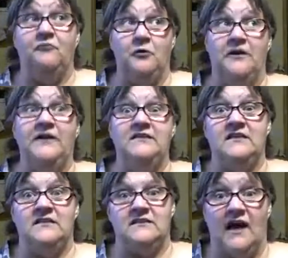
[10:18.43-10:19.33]
For
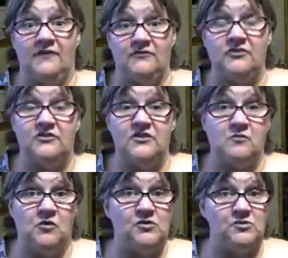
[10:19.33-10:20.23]
instance, I have to do
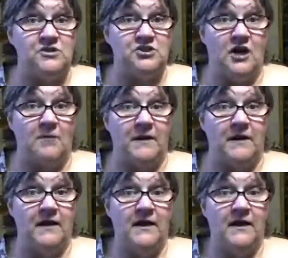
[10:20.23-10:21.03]
some grocery shopping.